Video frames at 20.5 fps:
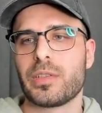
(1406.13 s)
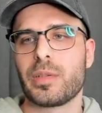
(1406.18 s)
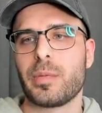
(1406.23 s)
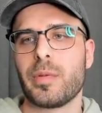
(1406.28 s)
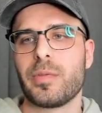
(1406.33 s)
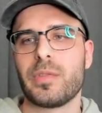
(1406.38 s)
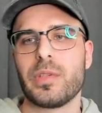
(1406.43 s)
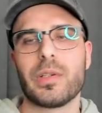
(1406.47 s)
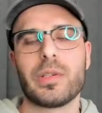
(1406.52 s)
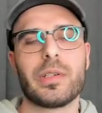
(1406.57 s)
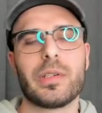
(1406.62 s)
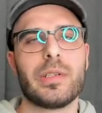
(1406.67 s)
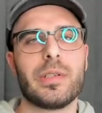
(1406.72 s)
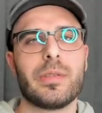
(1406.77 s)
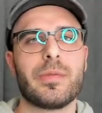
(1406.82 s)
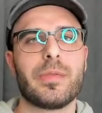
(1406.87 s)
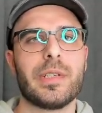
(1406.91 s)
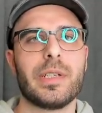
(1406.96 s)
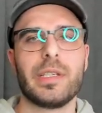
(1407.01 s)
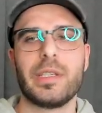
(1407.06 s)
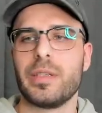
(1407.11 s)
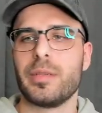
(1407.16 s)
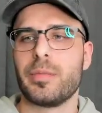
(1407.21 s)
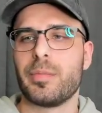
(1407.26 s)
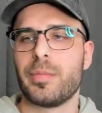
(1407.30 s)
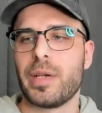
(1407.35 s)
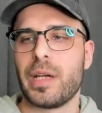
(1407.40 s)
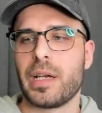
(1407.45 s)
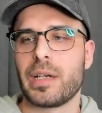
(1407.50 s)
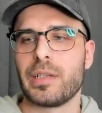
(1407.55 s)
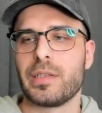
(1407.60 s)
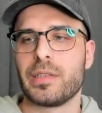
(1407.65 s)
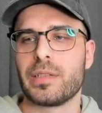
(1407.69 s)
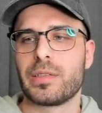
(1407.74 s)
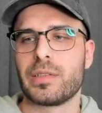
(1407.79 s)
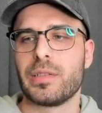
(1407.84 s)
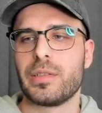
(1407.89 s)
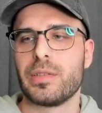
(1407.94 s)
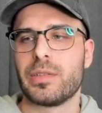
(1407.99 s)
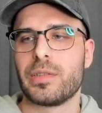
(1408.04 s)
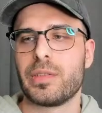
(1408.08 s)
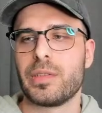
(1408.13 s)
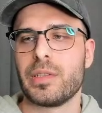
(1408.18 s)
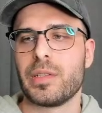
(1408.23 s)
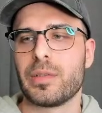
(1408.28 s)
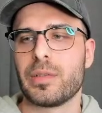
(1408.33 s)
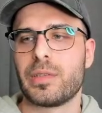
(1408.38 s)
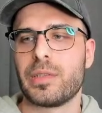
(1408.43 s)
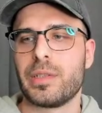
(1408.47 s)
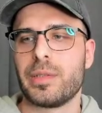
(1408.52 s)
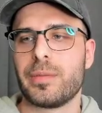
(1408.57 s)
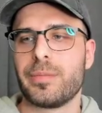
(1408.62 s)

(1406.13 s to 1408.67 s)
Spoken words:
of the other 3D packages that you see out there.